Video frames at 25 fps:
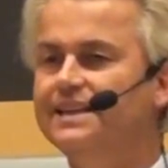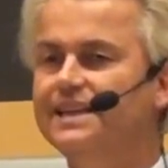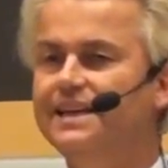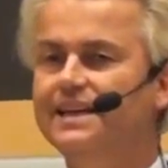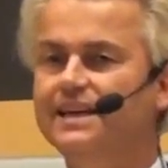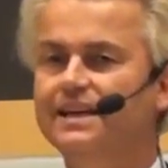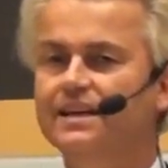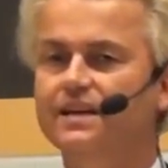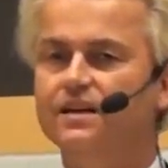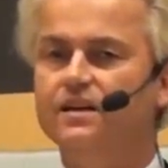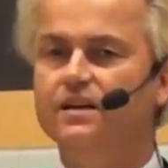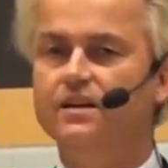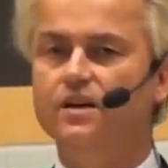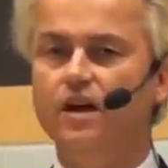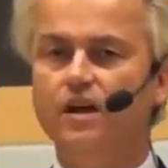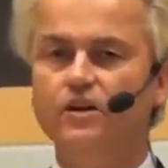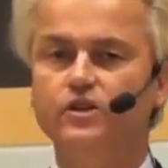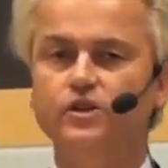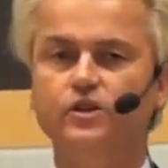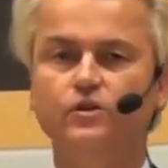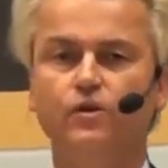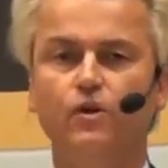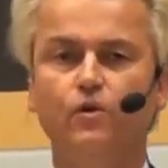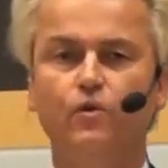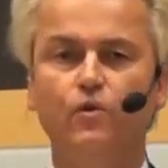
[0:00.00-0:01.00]
The
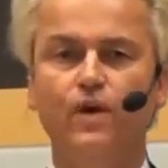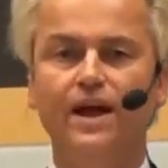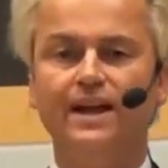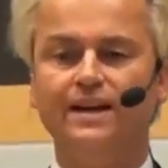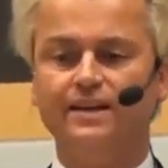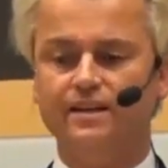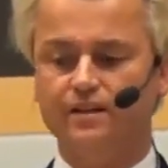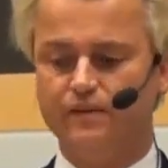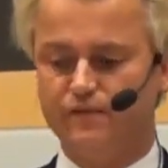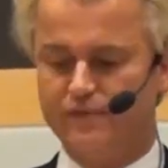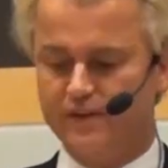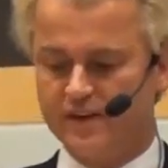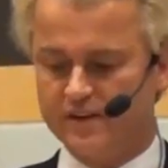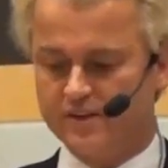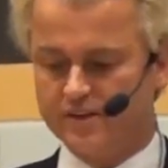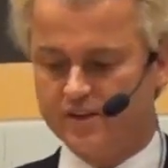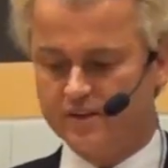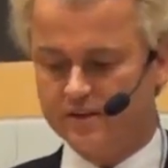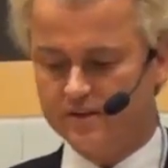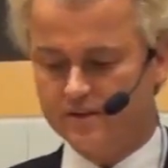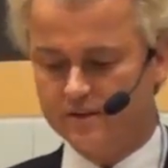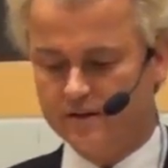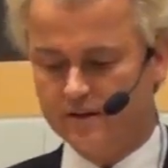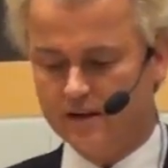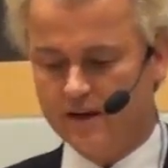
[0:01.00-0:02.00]
cultural
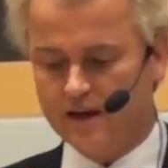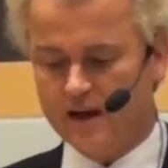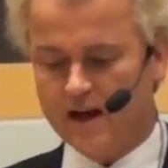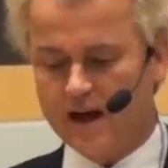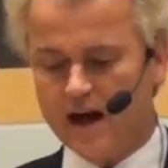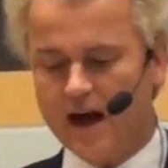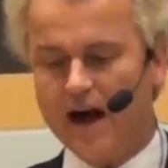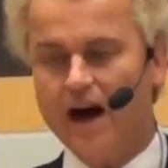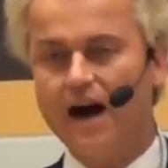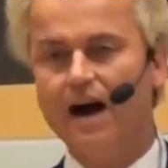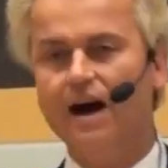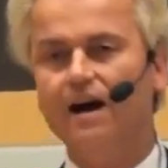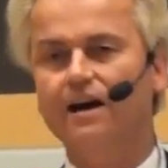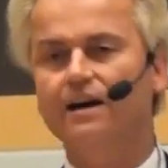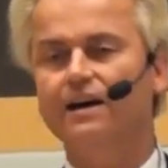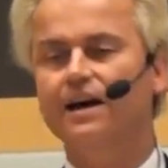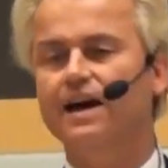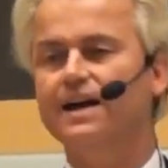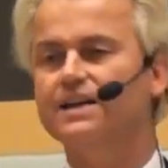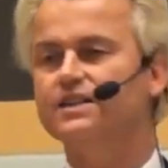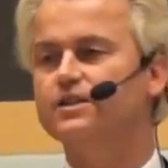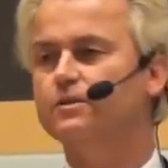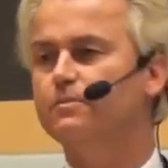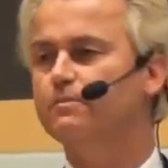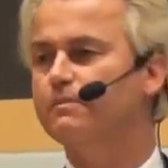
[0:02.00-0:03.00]
relativists
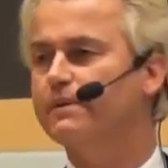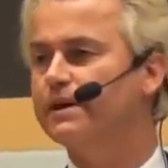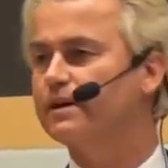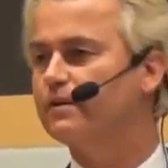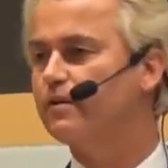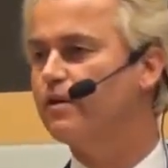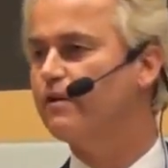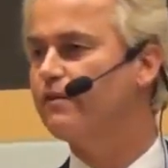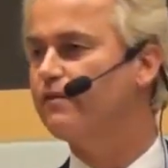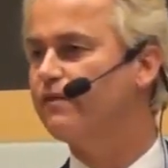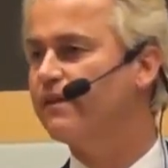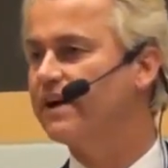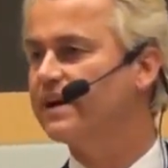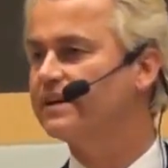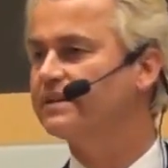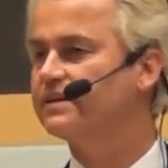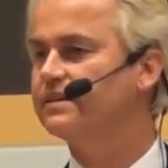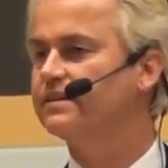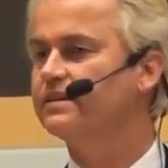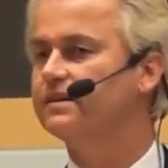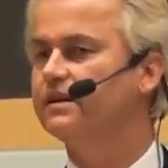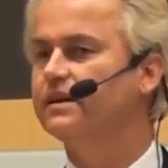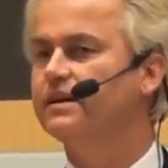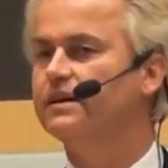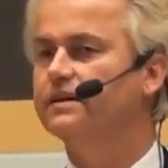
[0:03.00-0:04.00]
are, as a matter of
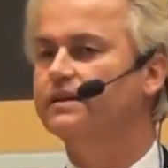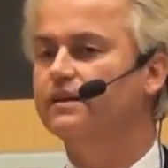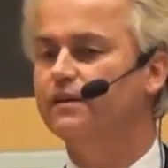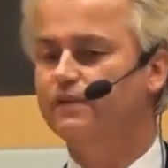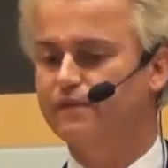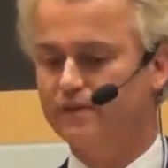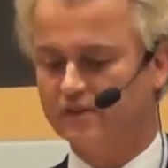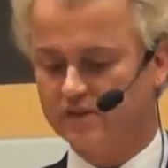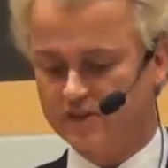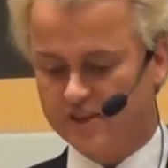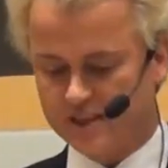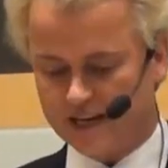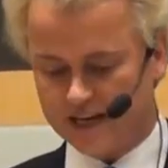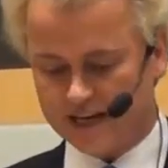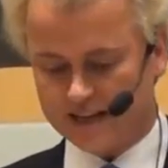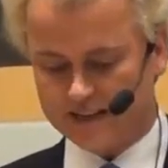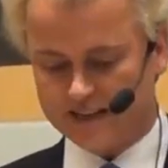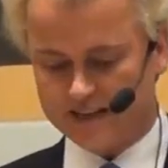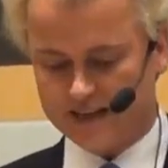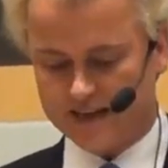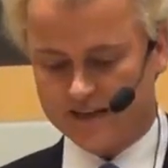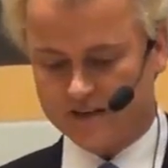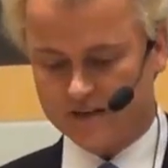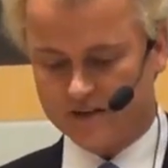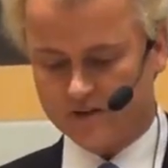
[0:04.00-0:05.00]
fact, the
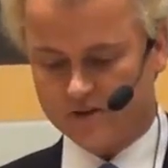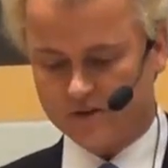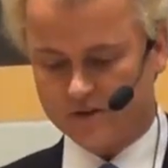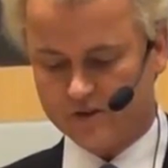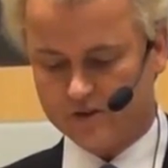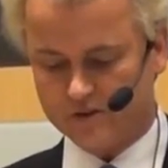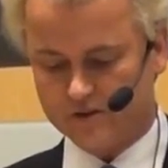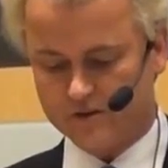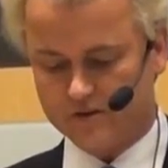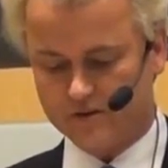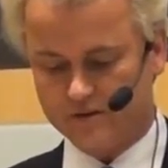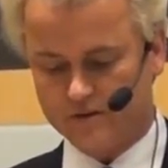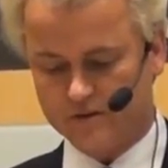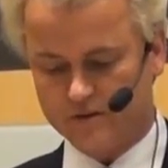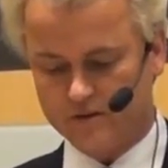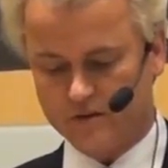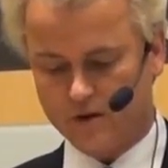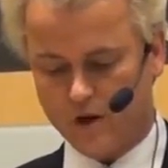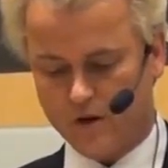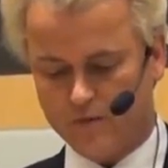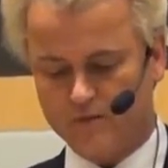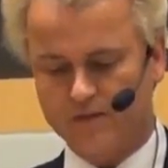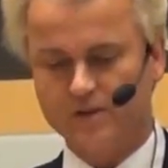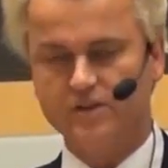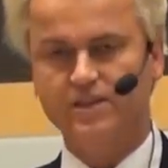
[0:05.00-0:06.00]
facilitators
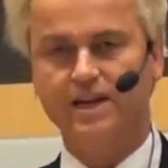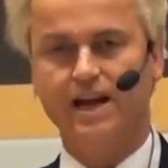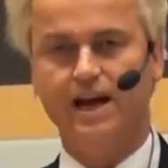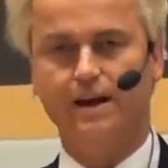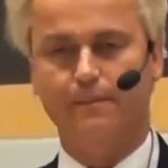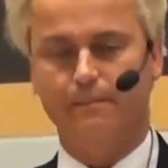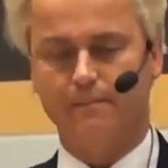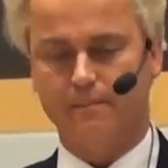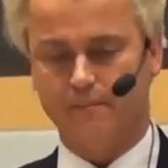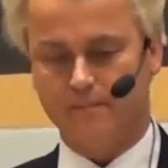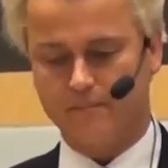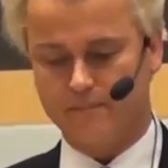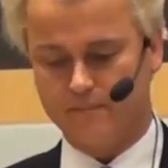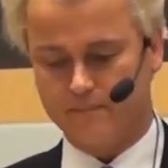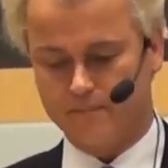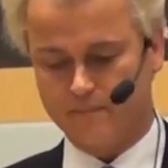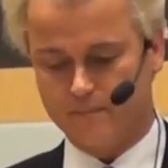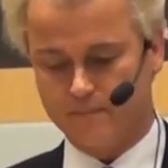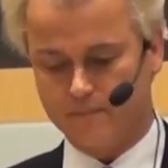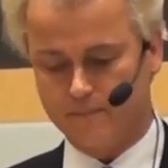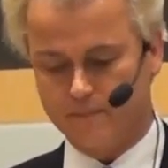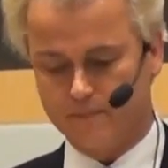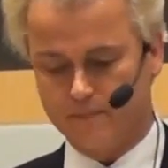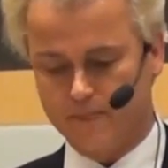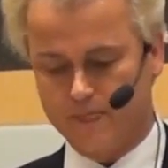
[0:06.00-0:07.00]
of Islam.
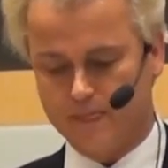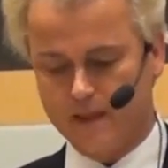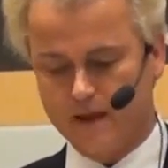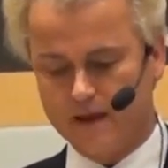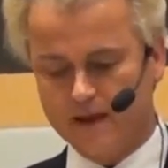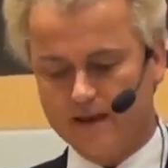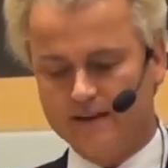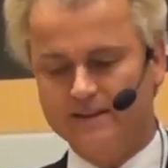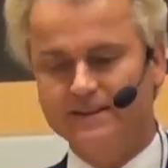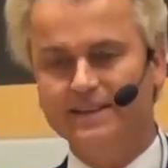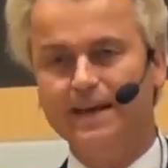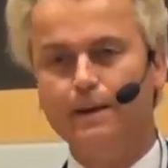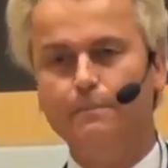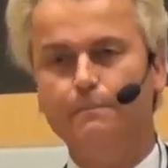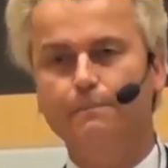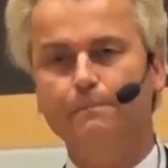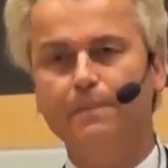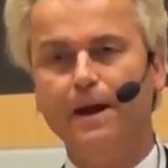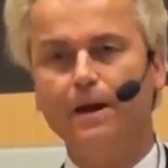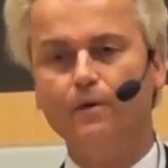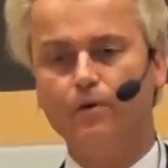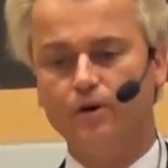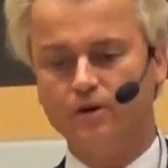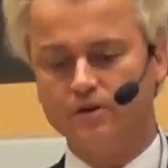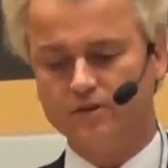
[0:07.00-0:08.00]
They
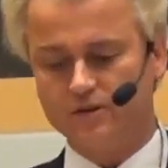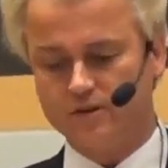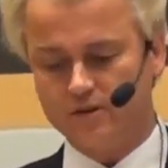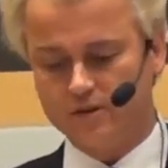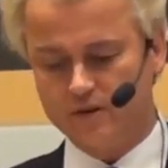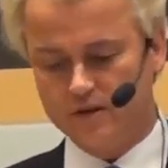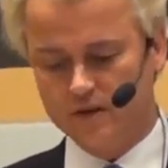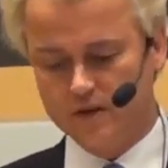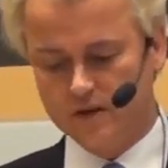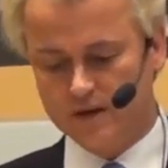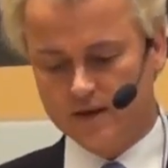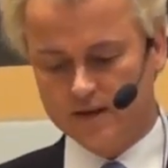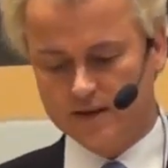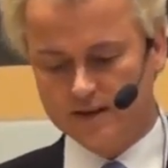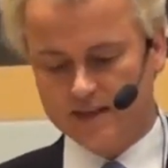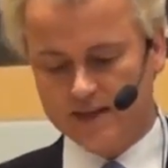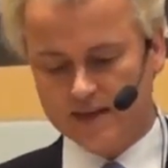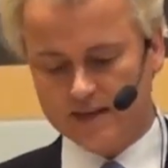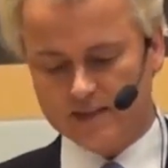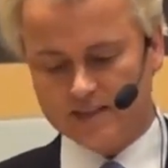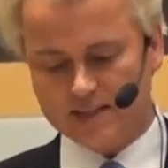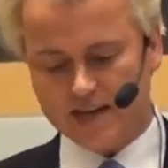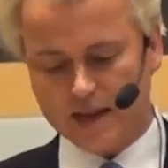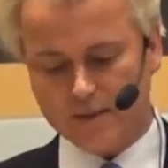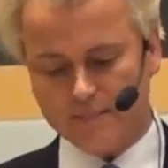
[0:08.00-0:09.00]
parrot
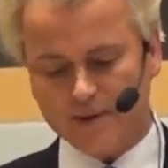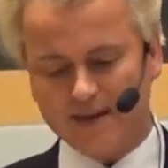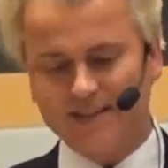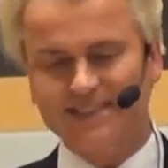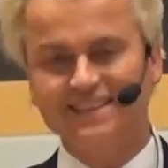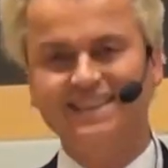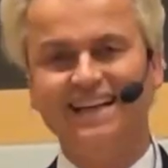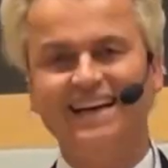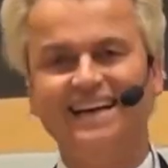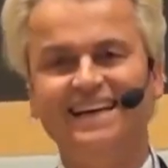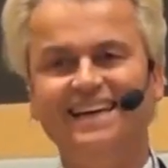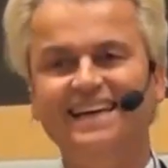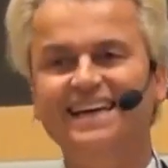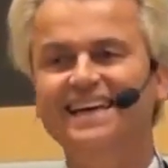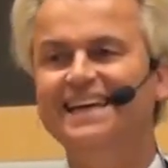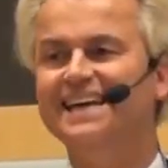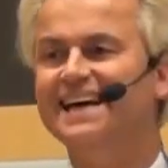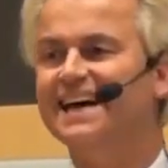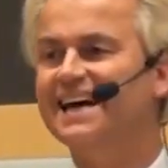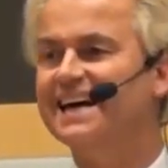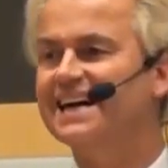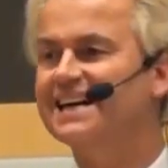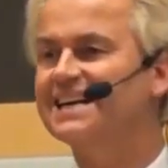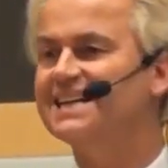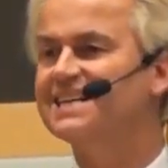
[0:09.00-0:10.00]
the Islamic
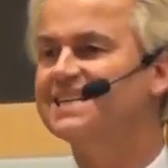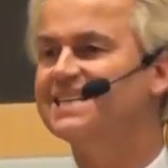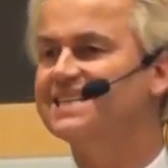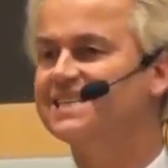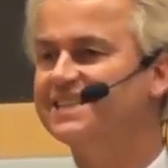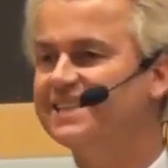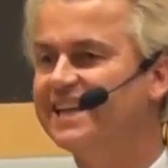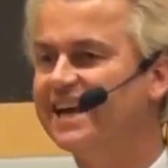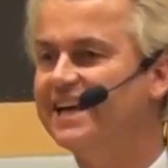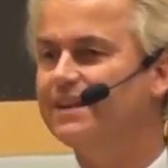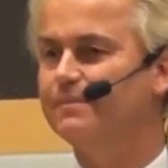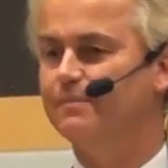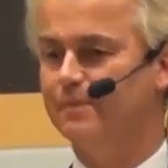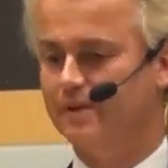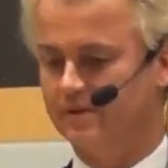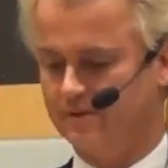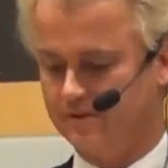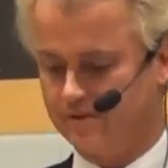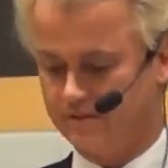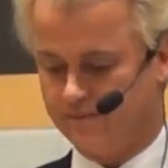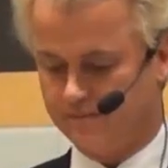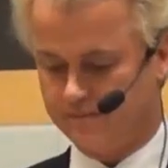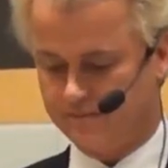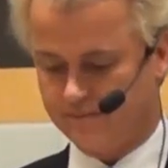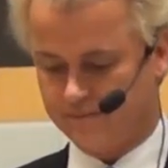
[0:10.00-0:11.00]
taqiyya
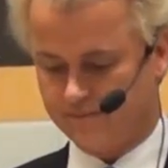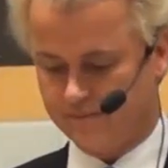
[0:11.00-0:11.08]
statement.